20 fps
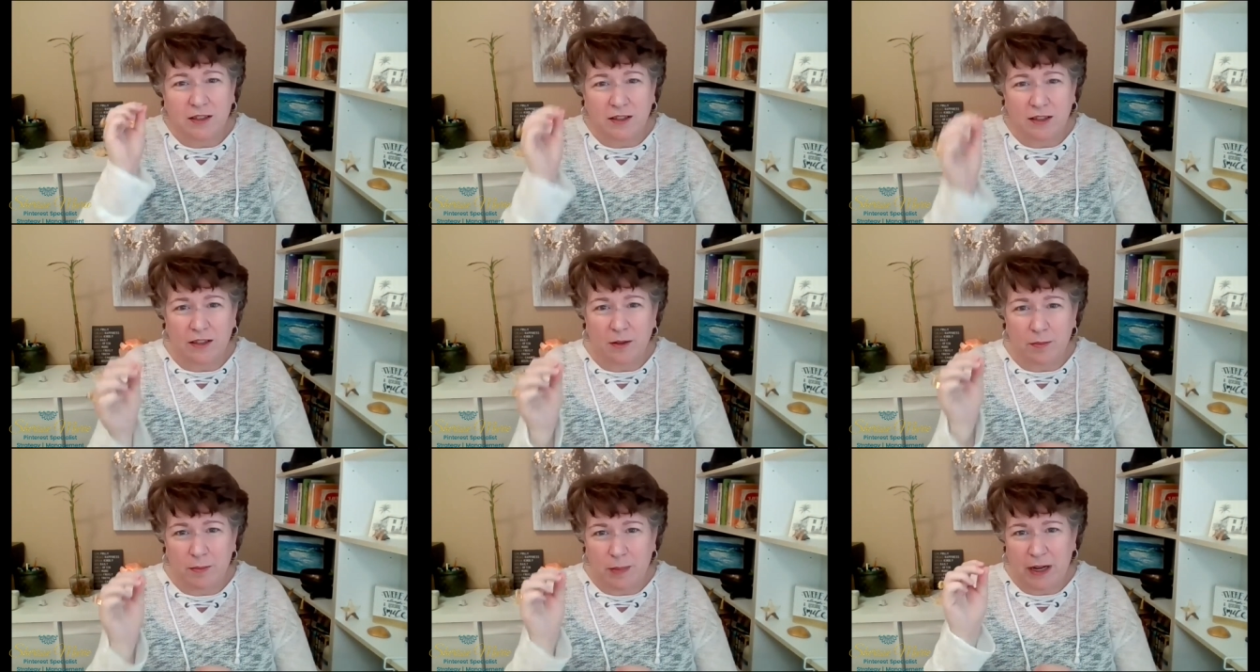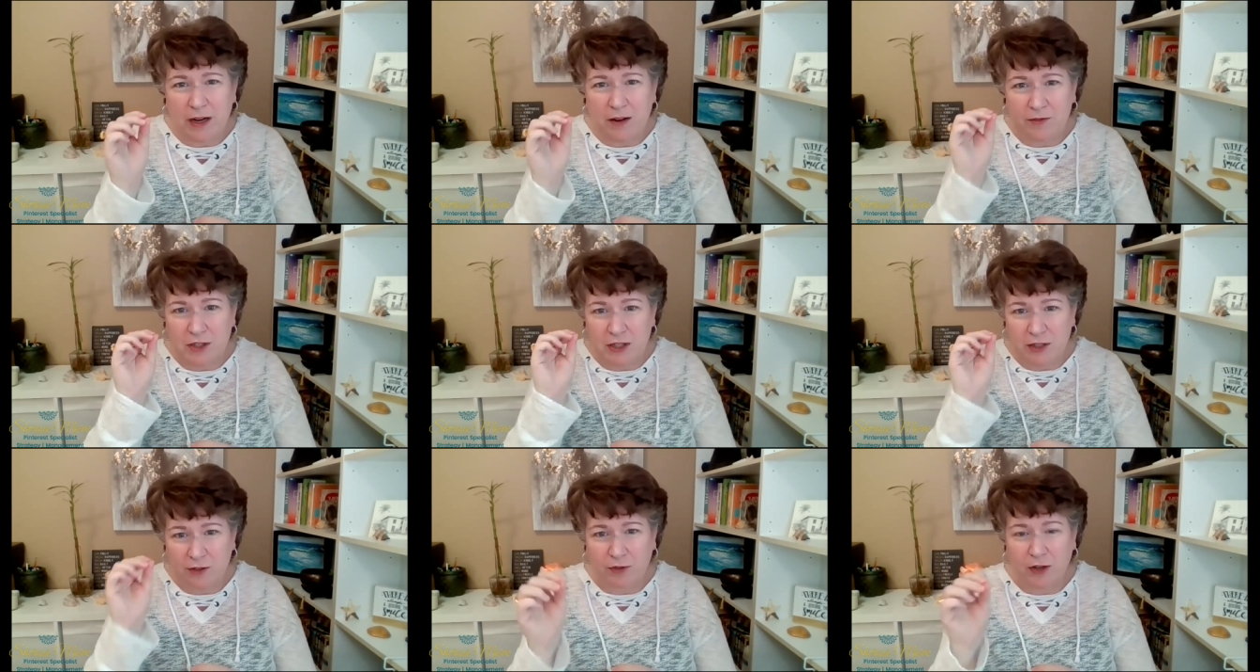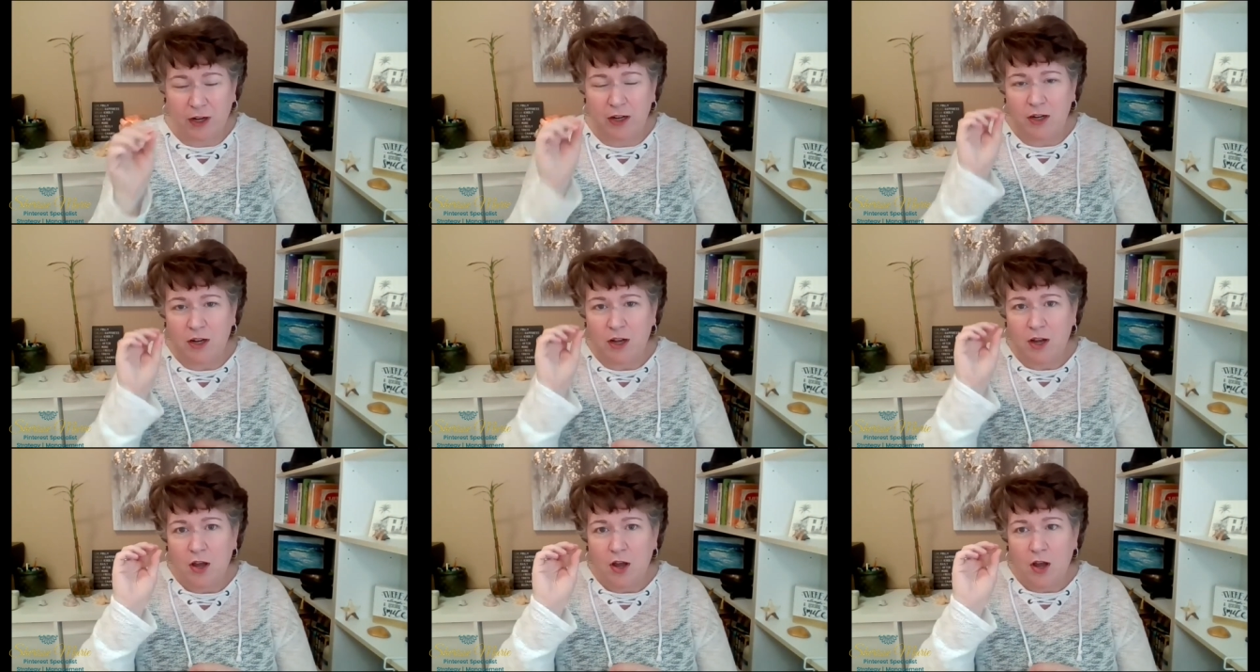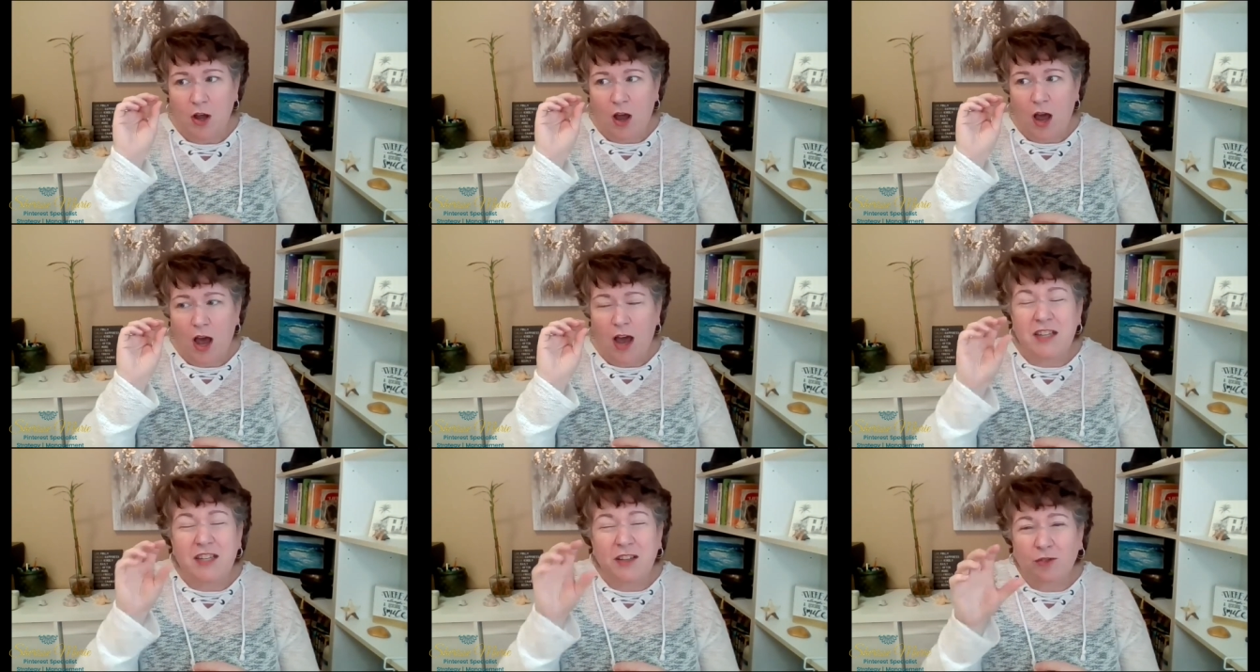a little bit of a different
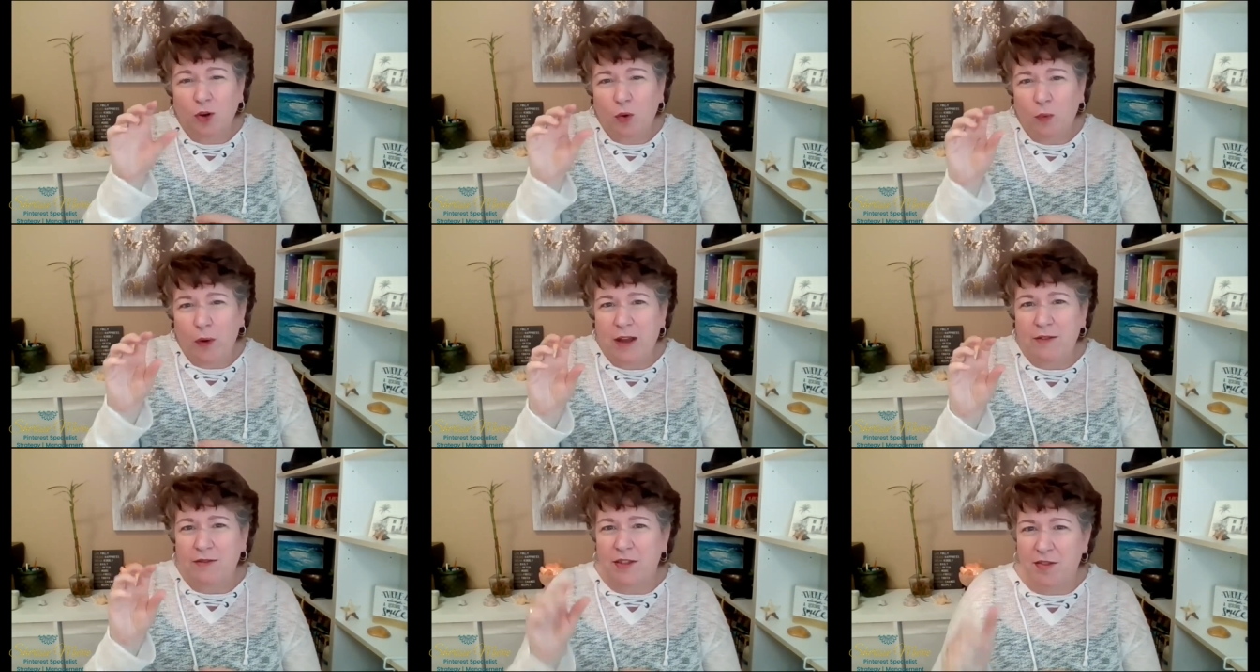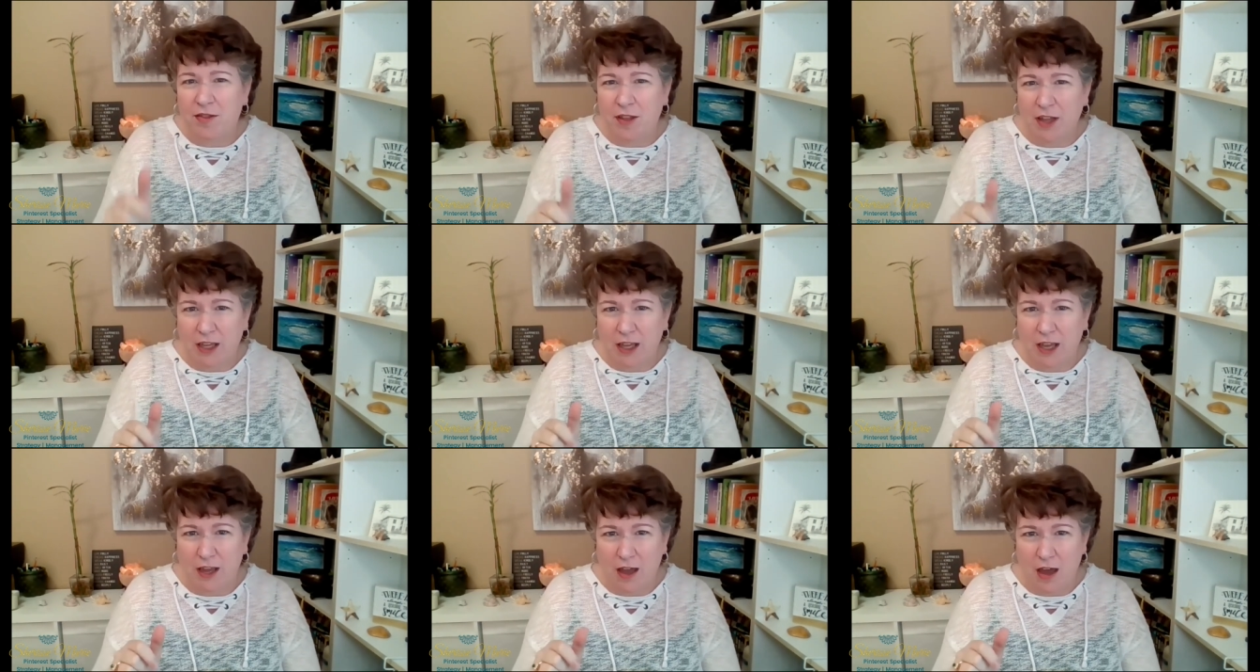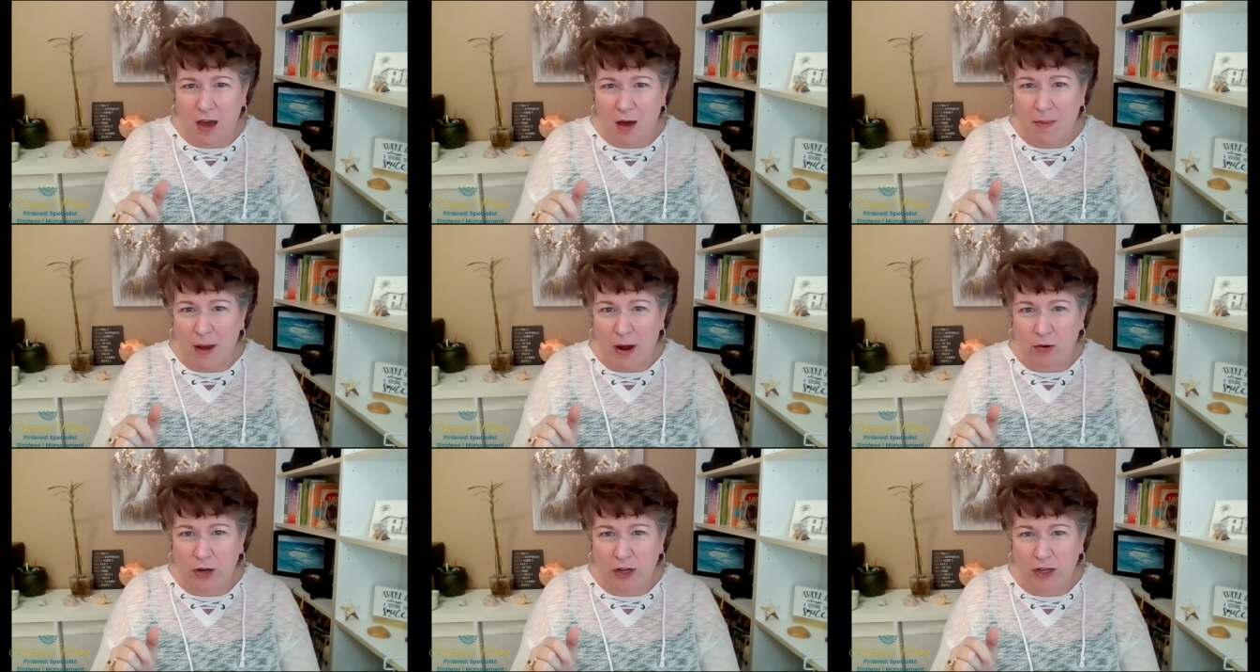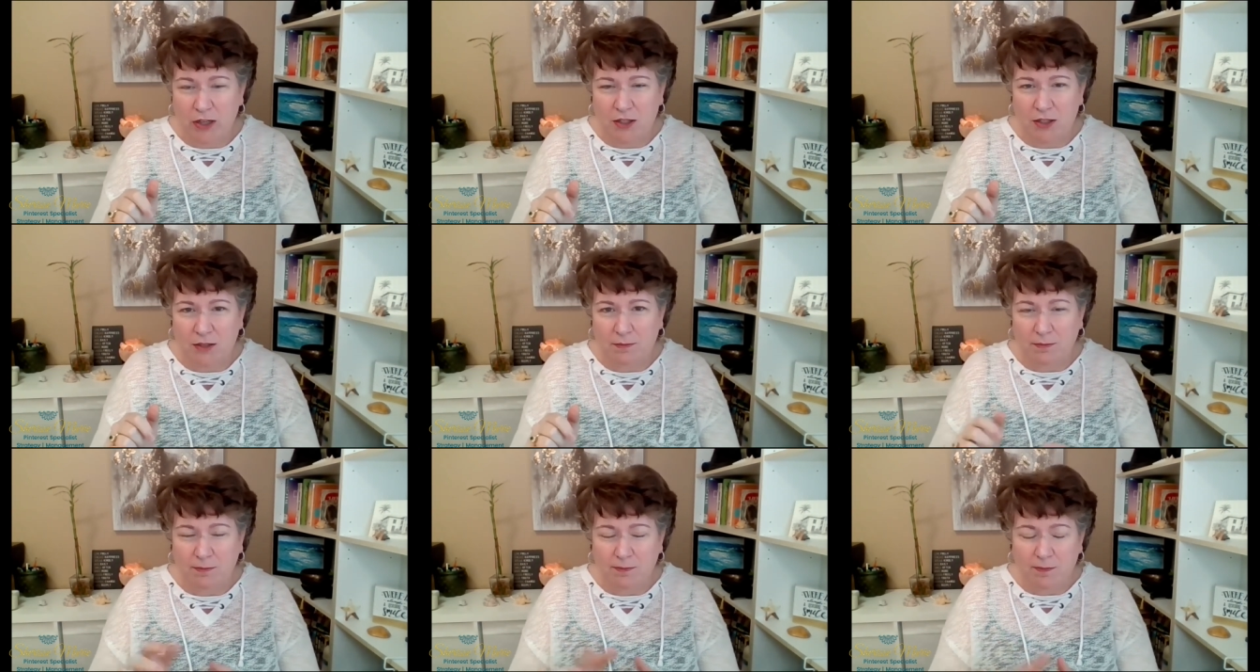way of thinking about
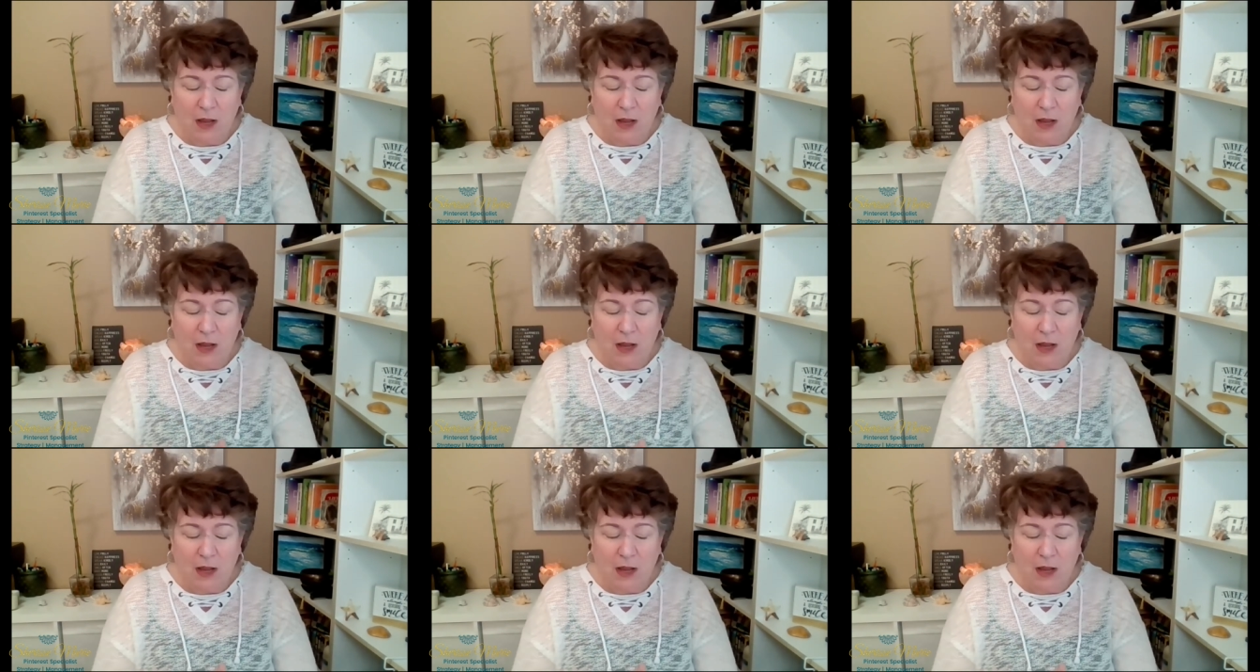it.